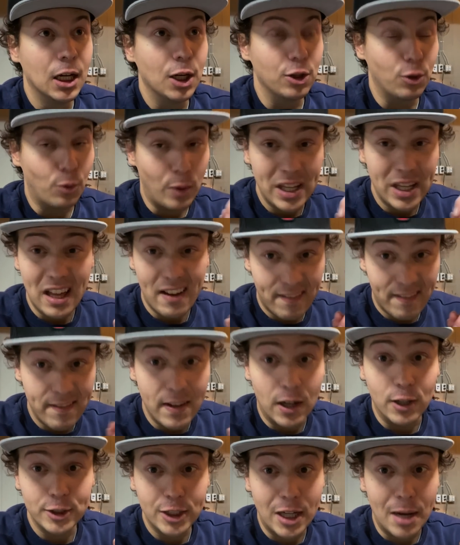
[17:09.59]
The way that
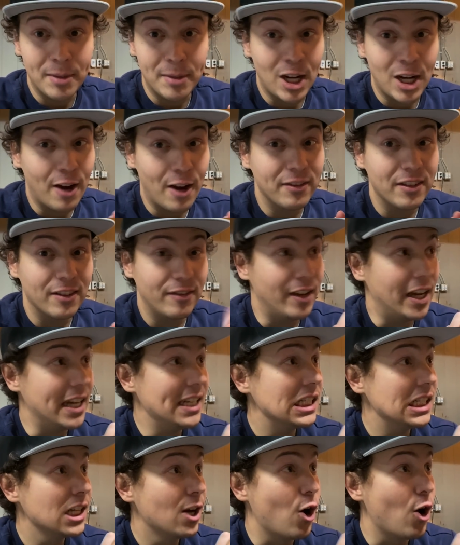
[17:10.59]
felt coming off the
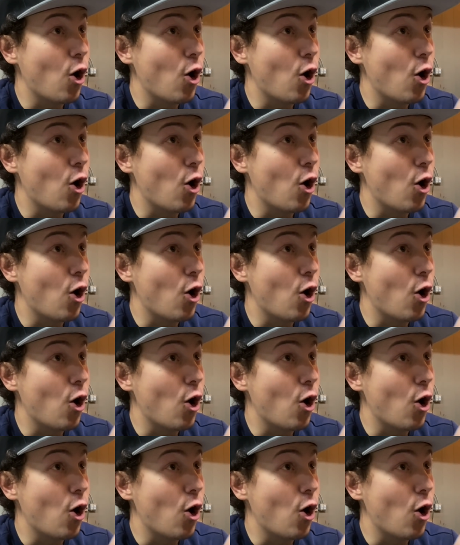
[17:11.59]
face,